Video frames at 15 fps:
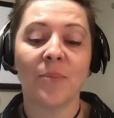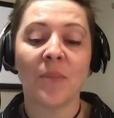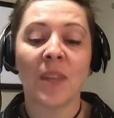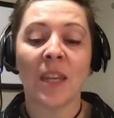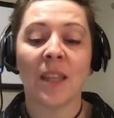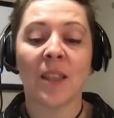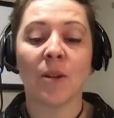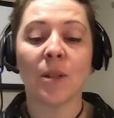
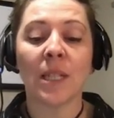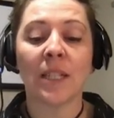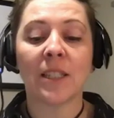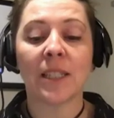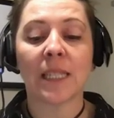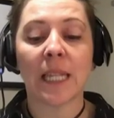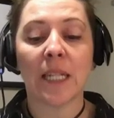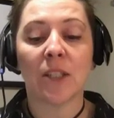their
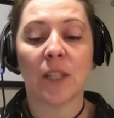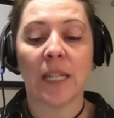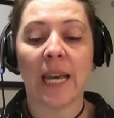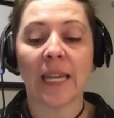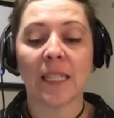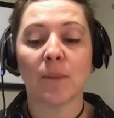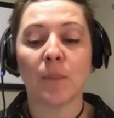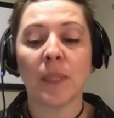legislation
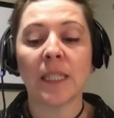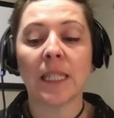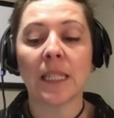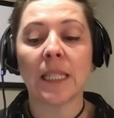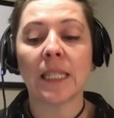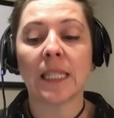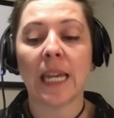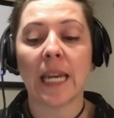explicitly
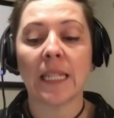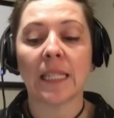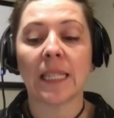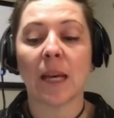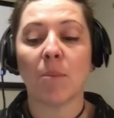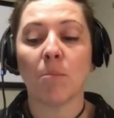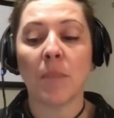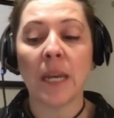states
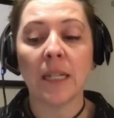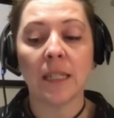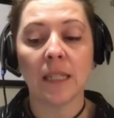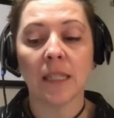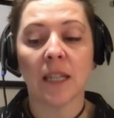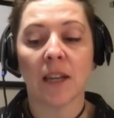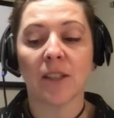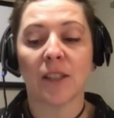that MAiD
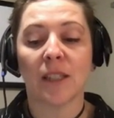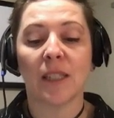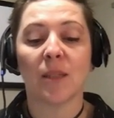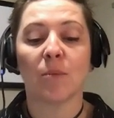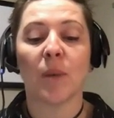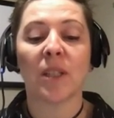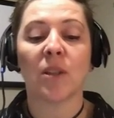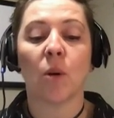discussions
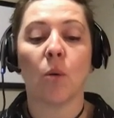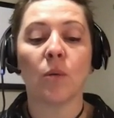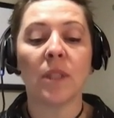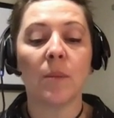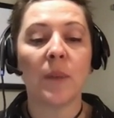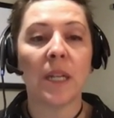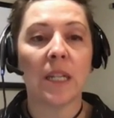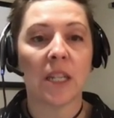must only
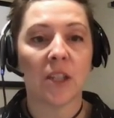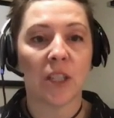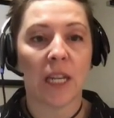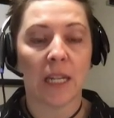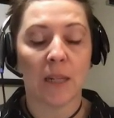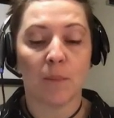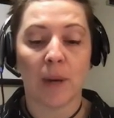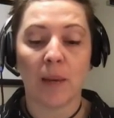be
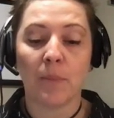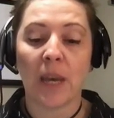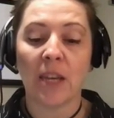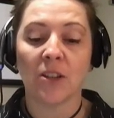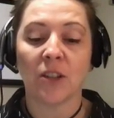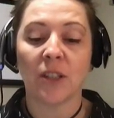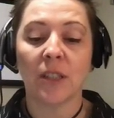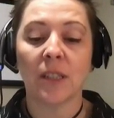initiated by
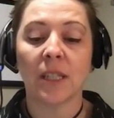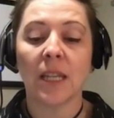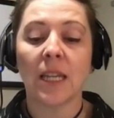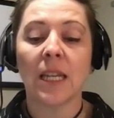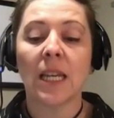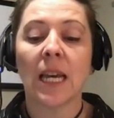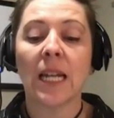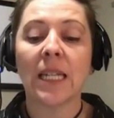patients
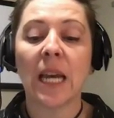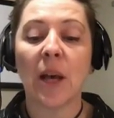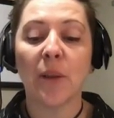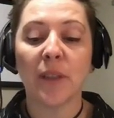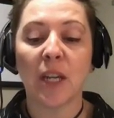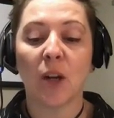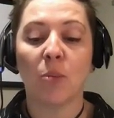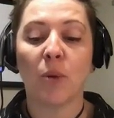and
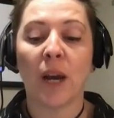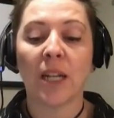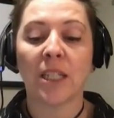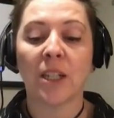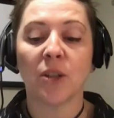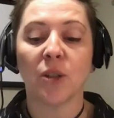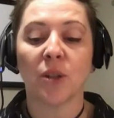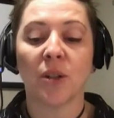healthcare
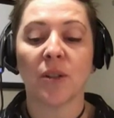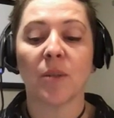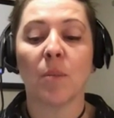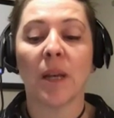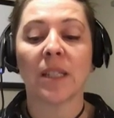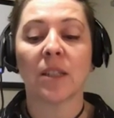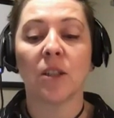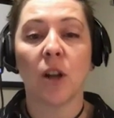practitioners
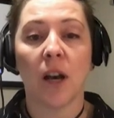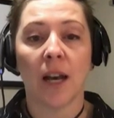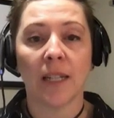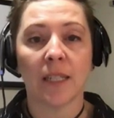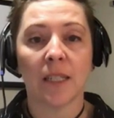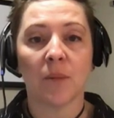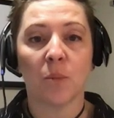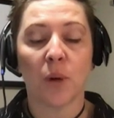must not
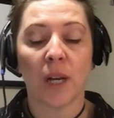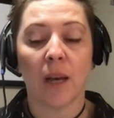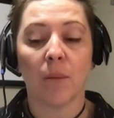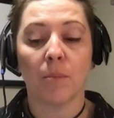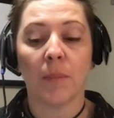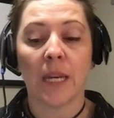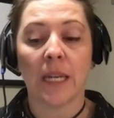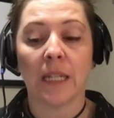bring up
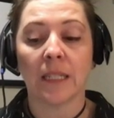MAiD.